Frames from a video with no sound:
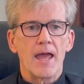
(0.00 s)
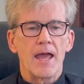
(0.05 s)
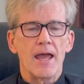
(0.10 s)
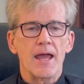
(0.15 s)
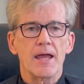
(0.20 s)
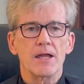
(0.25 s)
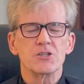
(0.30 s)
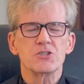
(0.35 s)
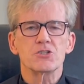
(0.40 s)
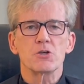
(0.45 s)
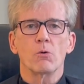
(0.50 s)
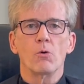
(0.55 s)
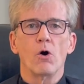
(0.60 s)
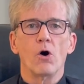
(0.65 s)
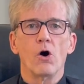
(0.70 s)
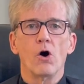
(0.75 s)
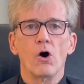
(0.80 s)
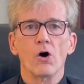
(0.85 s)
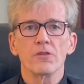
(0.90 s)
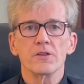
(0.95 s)
And so
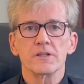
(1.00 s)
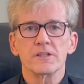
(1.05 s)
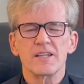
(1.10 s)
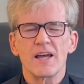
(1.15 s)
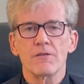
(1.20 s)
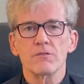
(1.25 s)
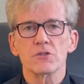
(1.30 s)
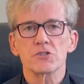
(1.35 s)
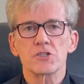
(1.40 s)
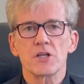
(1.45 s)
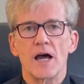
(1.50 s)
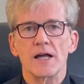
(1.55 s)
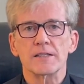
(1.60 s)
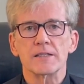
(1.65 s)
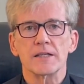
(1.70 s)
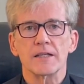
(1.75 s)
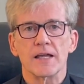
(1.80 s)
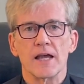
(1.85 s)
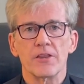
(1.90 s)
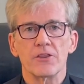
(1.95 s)
all the devils got
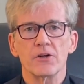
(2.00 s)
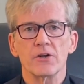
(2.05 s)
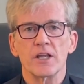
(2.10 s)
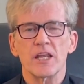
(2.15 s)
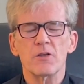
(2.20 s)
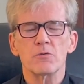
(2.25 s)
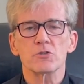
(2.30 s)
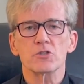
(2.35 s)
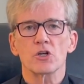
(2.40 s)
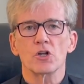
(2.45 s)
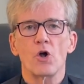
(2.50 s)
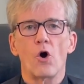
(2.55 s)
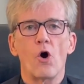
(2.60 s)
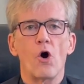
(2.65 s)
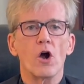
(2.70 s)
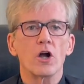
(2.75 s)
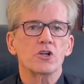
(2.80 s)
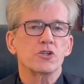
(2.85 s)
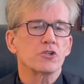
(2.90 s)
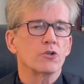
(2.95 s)
together. He was going to
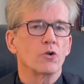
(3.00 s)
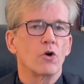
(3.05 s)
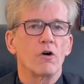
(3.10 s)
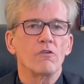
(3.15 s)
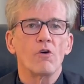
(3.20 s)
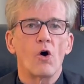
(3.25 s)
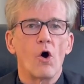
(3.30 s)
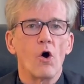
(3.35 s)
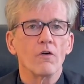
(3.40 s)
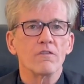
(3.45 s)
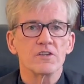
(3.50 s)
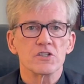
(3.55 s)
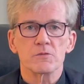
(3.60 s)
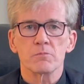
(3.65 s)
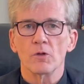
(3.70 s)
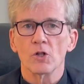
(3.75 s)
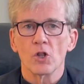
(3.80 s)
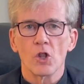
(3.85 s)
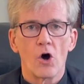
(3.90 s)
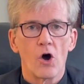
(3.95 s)
auction off all of his
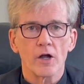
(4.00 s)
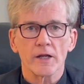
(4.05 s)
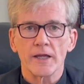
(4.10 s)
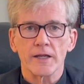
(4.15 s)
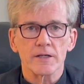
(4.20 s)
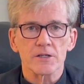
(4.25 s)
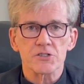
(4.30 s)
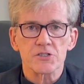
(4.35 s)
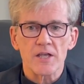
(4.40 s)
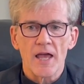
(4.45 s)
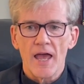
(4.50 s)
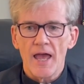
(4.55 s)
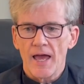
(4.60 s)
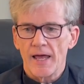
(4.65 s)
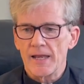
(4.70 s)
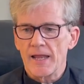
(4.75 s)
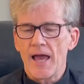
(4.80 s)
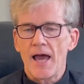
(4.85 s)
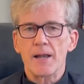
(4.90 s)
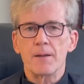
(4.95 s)
belongings.
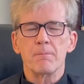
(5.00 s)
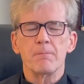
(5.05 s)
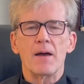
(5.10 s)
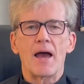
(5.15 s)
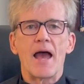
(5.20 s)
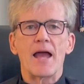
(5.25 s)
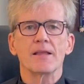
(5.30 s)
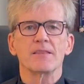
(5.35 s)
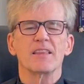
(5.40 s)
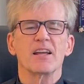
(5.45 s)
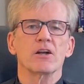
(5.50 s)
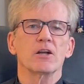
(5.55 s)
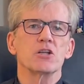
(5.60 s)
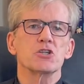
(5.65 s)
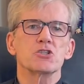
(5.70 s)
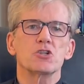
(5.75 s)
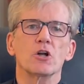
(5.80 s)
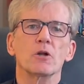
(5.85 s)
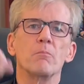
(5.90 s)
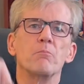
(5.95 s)
And he had a bag there and he
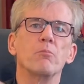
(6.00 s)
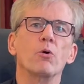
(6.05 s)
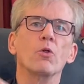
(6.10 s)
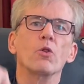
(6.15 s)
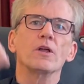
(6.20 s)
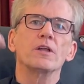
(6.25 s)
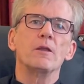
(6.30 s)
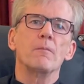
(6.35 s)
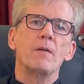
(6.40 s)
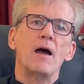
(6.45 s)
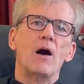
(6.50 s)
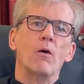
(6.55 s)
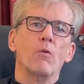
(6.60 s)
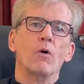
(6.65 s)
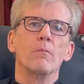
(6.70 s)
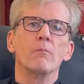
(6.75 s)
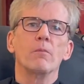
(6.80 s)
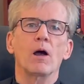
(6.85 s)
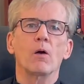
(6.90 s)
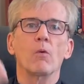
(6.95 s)
started pulling them out
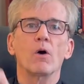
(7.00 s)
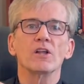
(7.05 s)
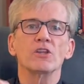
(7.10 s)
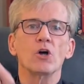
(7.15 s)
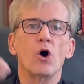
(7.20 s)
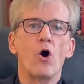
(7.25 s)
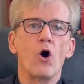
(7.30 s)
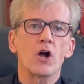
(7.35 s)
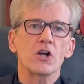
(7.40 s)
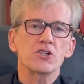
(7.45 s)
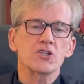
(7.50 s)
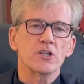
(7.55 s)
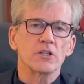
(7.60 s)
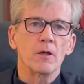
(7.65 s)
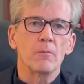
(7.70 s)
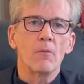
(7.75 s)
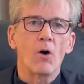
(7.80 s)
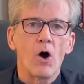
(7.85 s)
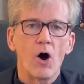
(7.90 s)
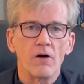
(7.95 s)
one by one to auction
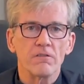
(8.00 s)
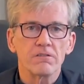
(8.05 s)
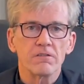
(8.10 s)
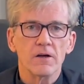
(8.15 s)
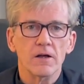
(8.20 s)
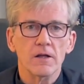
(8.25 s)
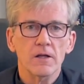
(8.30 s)
them off.